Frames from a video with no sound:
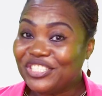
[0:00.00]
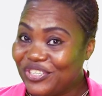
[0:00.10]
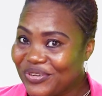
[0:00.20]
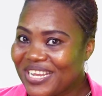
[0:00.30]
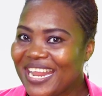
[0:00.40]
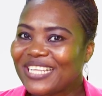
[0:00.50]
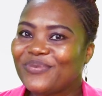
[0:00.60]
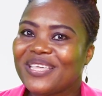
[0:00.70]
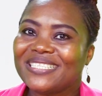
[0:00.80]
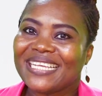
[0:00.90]
Do connect
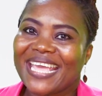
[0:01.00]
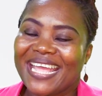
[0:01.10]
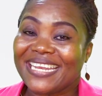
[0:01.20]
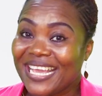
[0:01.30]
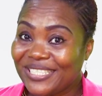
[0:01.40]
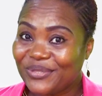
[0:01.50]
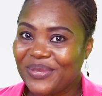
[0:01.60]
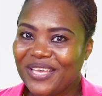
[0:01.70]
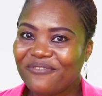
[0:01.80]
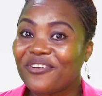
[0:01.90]
with us again next
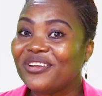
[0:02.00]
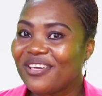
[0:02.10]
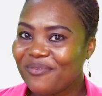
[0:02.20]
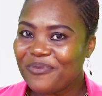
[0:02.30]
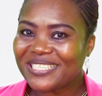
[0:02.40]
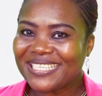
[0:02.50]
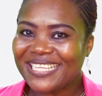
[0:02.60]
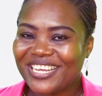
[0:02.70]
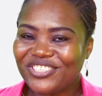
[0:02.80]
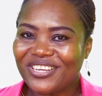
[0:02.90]
week for another
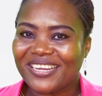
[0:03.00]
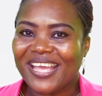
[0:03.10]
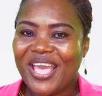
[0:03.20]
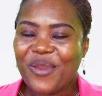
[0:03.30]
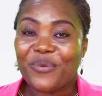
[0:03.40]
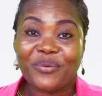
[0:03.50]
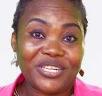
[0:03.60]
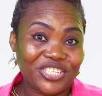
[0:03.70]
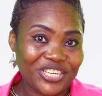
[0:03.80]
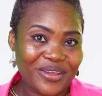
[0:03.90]
presentation where
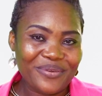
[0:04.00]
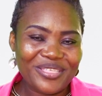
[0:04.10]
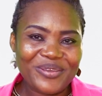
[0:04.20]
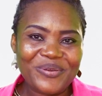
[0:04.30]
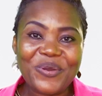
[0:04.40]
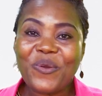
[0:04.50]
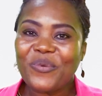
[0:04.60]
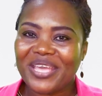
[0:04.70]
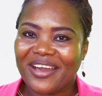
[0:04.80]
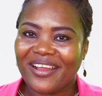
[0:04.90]
we'll share with you who
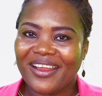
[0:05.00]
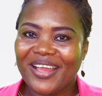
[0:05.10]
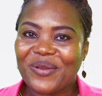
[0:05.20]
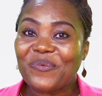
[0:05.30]
we are,